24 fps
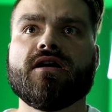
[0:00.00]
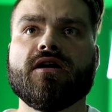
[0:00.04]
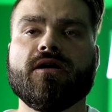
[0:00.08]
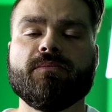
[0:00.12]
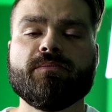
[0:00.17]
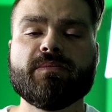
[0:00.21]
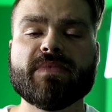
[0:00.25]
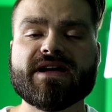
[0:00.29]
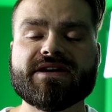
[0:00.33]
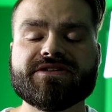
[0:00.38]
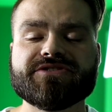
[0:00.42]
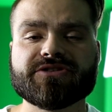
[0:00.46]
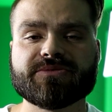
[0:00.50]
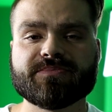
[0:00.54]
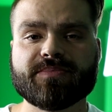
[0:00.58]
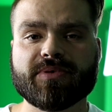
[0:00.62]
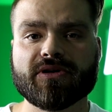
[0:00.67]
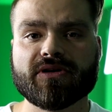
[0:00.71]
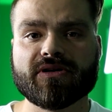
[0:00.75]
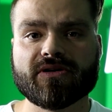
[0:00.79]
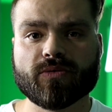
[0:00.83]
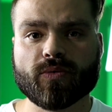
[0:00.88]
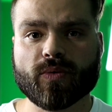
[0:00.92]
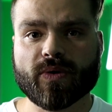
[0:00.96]
A major
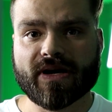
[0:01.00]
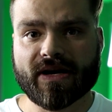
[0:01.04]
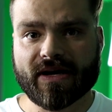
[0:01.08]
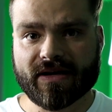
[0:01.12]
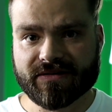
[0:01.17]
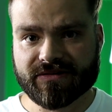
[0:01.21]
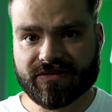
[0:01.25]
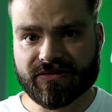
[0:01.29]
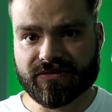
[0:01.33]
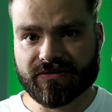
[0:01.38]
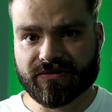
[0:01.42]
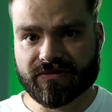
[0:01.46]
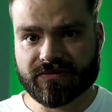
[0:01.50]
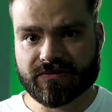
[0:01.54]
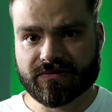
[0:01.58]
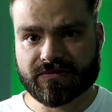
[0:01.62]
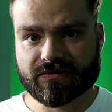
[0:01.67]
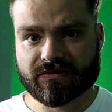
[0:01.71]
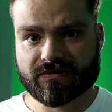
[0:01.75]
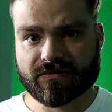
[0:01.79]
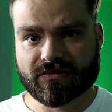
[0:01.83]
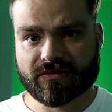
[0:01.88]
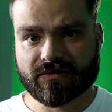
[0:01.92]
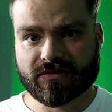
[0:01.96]
part of what I do
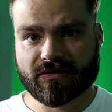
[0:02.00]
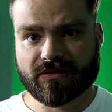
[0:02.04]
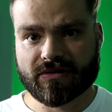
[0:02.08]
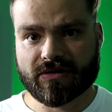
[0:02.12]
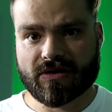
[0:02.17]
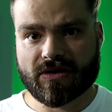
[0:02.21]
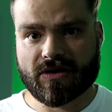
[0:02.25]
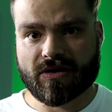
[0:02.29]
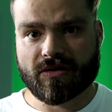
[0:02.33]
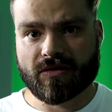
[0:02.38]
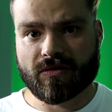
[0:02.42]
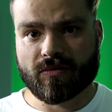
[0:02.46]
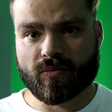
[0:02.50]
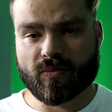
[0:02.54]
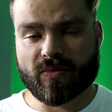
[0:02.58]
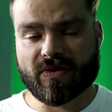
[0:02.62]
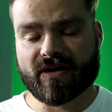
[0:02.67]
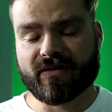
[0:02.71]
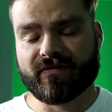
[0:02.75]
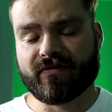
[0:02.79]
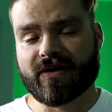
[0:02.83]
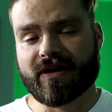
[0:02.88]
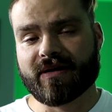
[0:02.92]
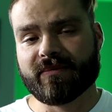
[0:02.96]

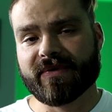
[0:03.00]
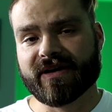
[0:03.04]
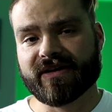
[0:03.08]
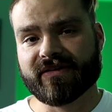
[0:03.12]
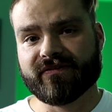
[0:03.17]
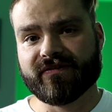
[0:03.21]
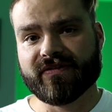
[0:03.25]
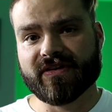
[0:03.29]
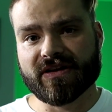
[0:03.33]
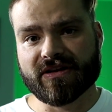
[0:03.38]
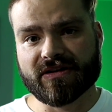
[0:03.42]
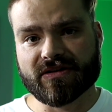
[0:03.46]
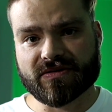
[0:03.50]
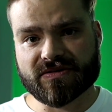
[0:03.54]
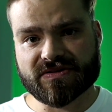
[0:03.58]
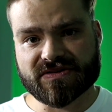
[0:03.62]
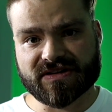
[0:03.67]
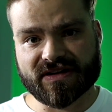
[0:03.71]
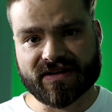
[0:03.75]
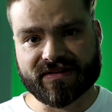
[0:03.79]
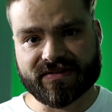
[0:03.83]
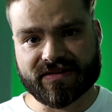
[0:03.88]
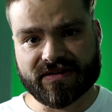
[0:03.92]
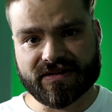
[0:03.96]
whenever I make
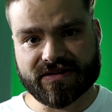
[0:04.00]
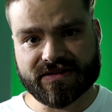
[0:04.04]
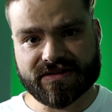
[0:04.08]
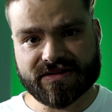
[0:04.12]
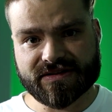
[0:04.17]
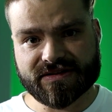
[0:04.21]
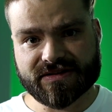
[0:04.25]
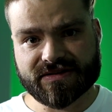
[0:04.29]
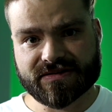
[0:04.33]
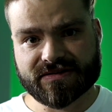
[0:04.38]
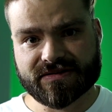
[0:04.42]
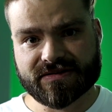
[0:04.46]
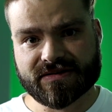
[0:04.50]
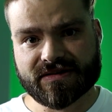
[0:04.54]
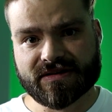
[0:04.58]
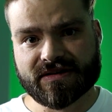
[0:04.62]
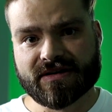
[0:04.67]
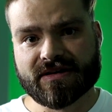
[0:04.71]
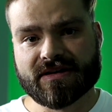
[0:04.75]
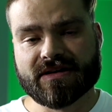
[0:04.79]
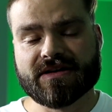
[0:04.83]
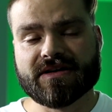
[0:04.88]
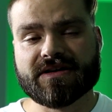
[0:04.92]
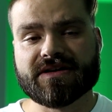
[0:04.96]
videos like this
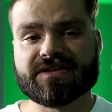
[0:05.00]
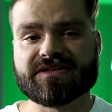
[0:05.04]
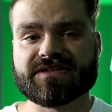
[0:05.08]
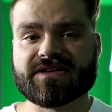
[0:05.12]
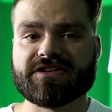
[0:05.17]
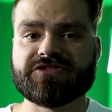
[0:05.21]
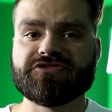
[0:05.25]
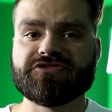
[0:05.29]
is